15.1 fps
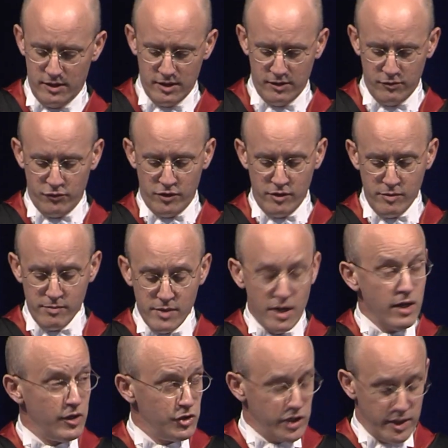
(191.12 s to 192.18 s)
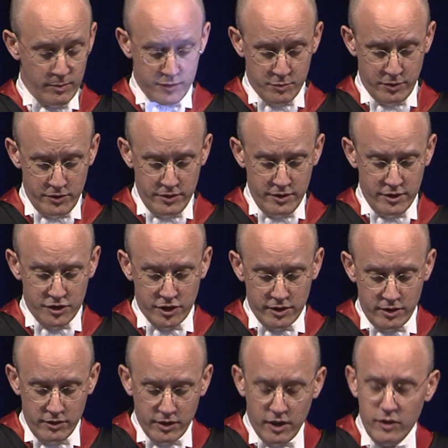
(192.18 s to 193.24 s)
from James Bond,
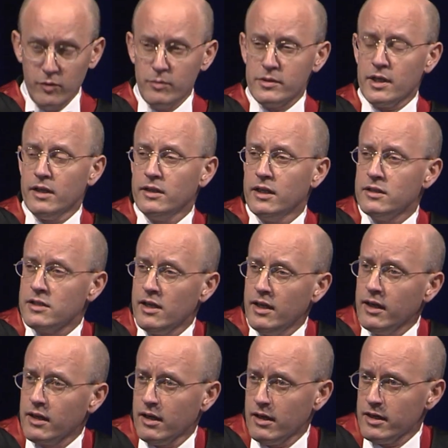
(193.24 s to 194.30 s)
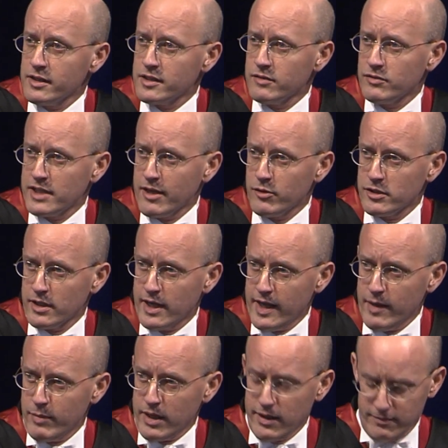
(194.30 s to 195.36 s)
Sherlock Holmes, and the entire cast of Downton
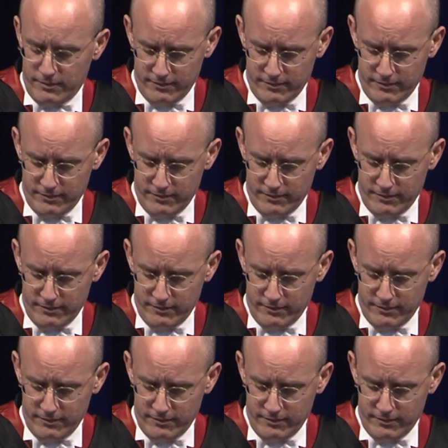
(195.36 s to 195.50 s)
Abbey.